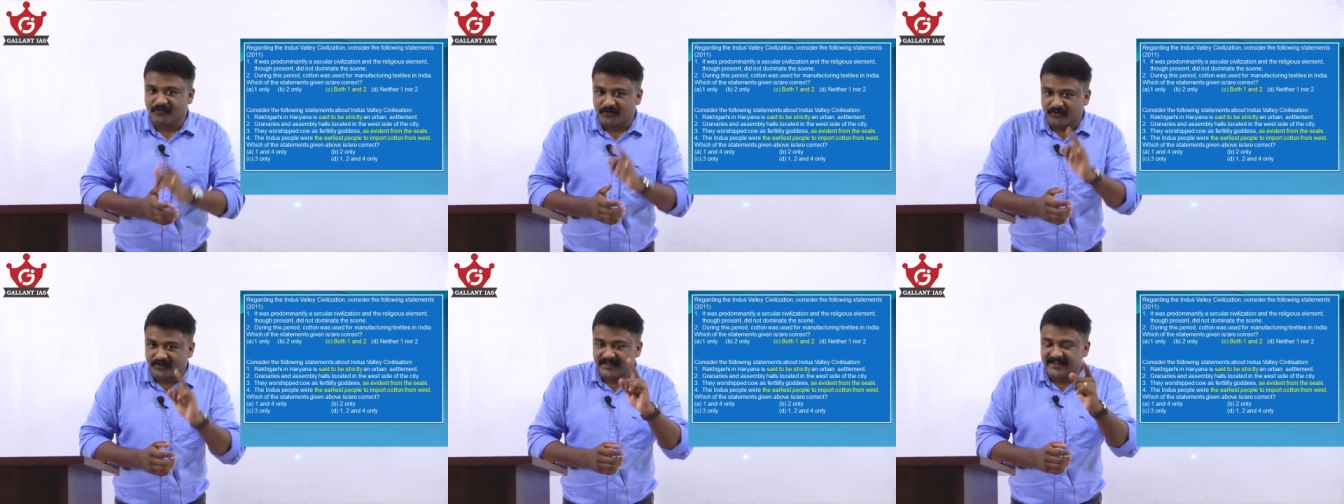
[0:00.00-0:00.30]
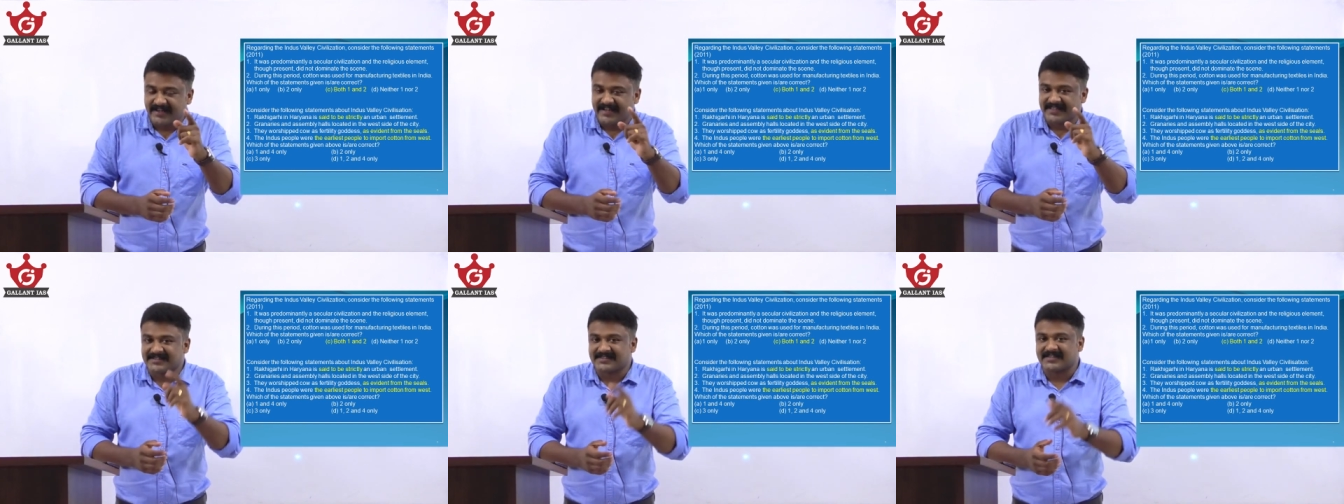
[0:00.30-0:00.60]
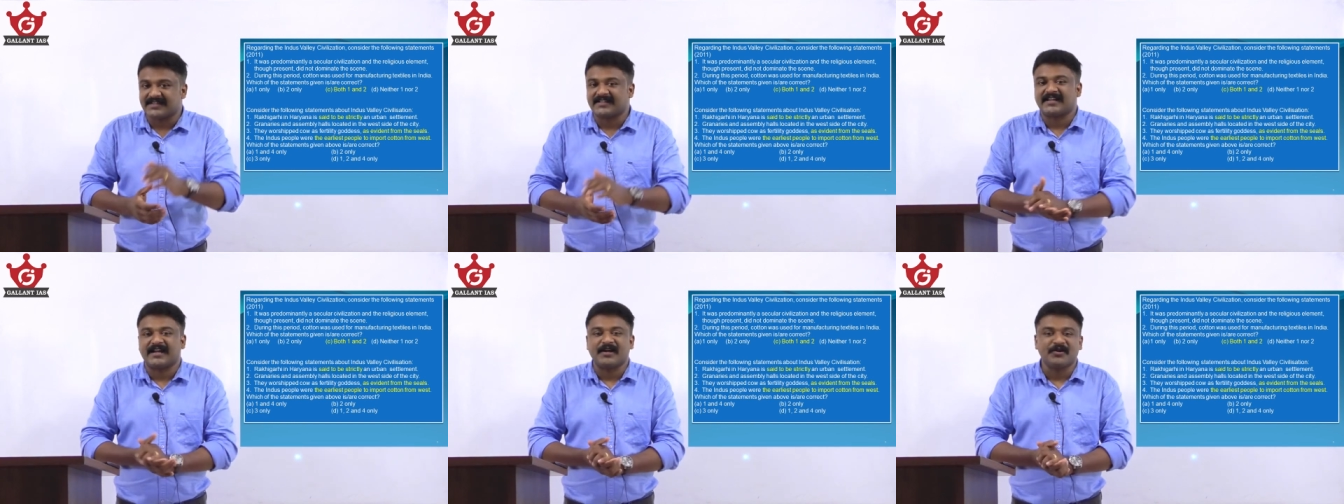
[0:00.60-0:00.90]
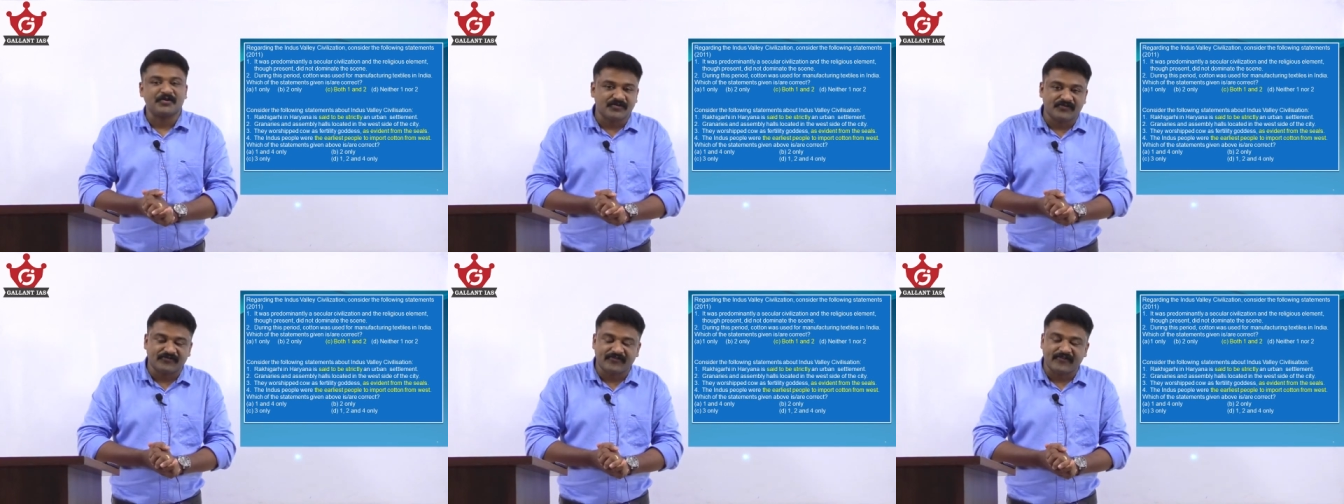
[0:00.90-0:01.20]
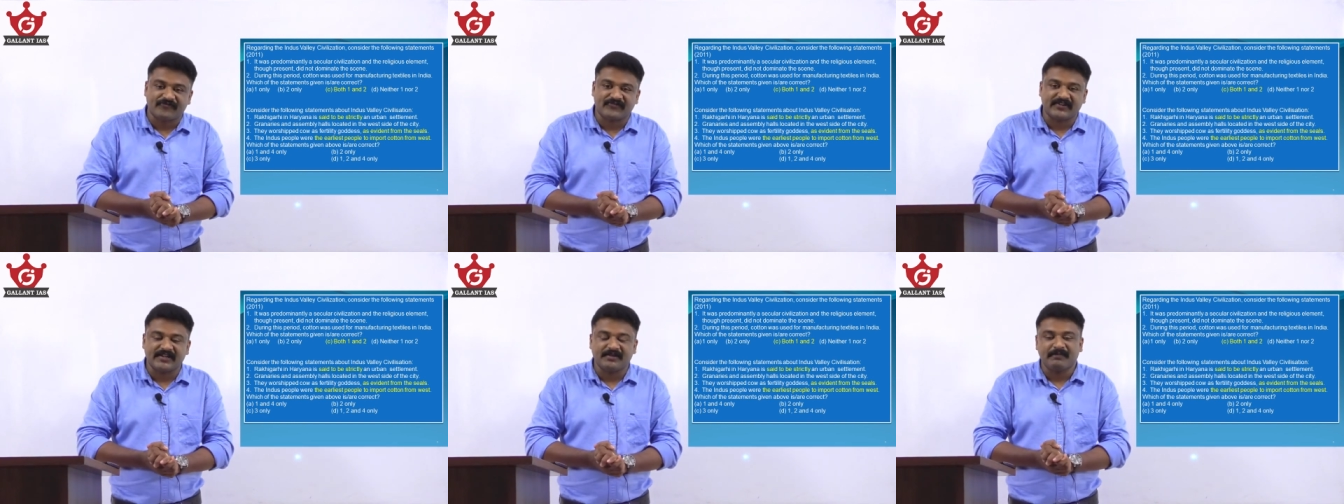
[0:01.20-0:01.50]
for the next 10 to
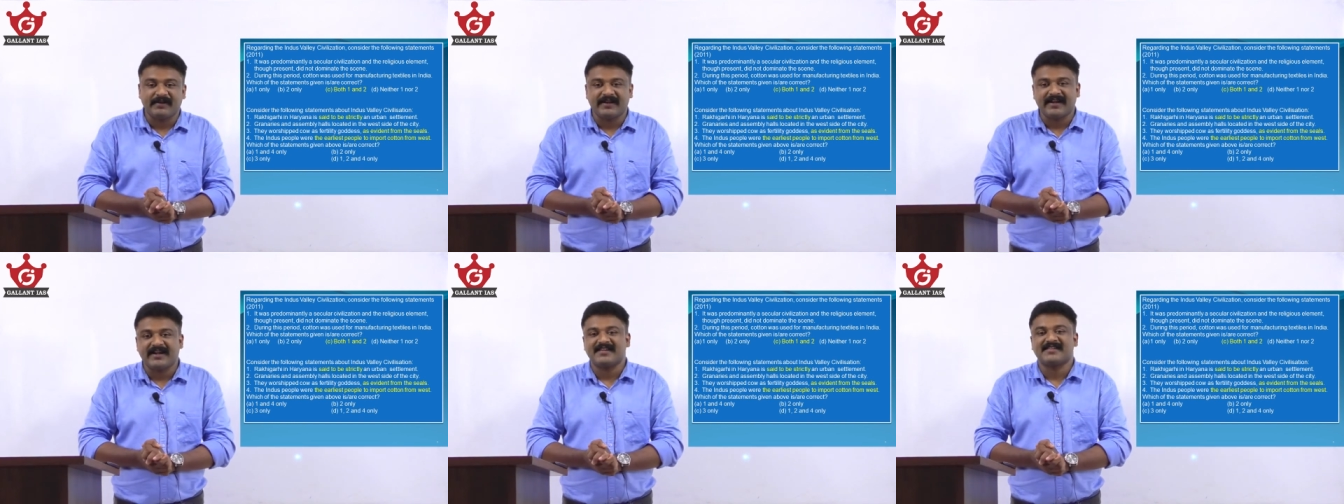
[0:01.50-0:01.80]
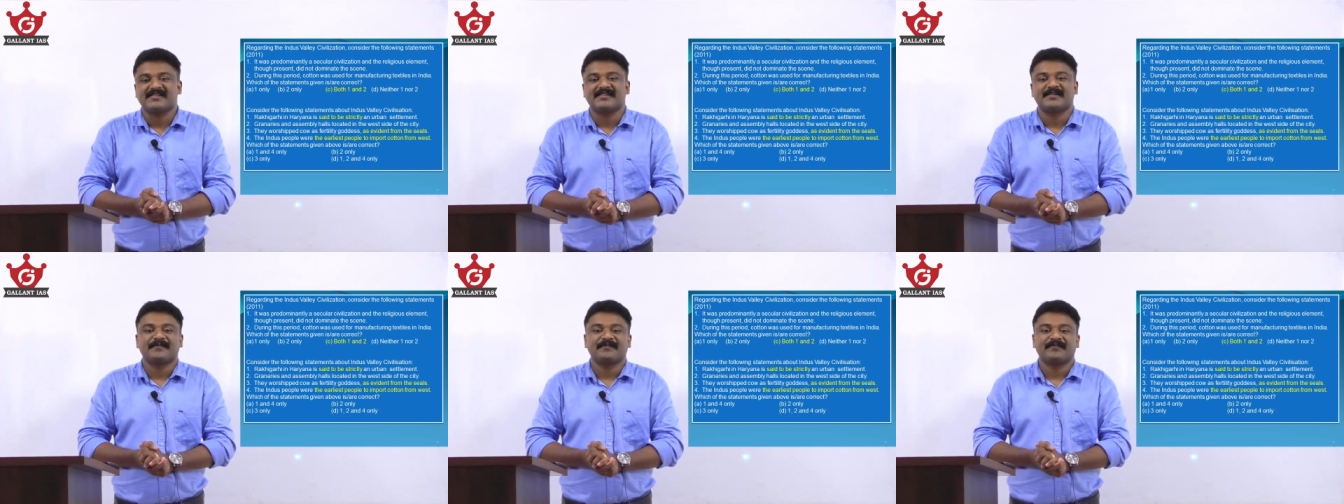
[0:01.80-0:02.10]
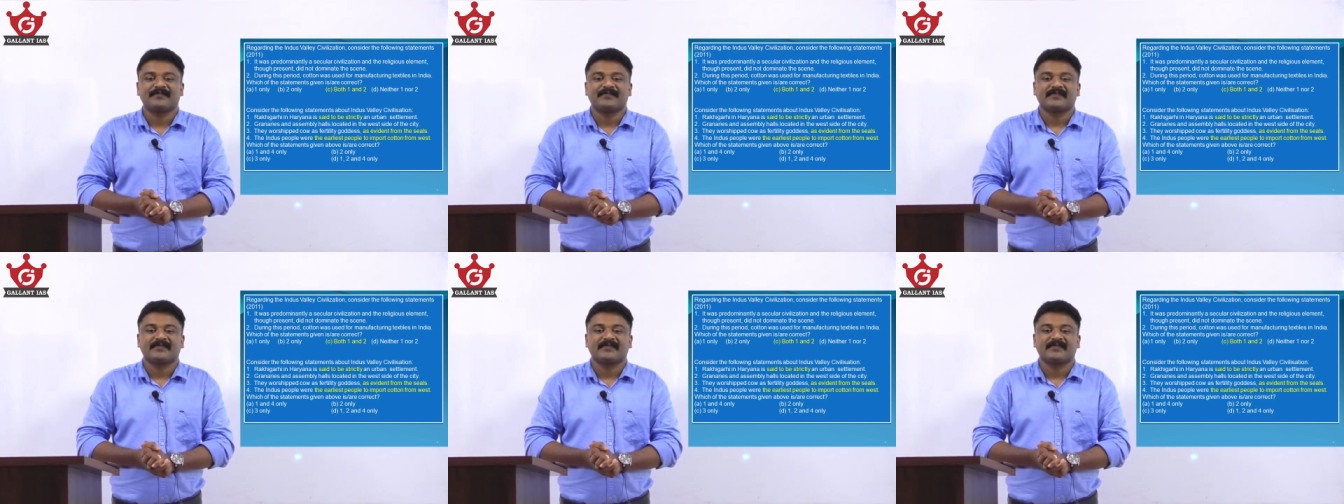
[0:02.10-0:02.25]
15 minutes?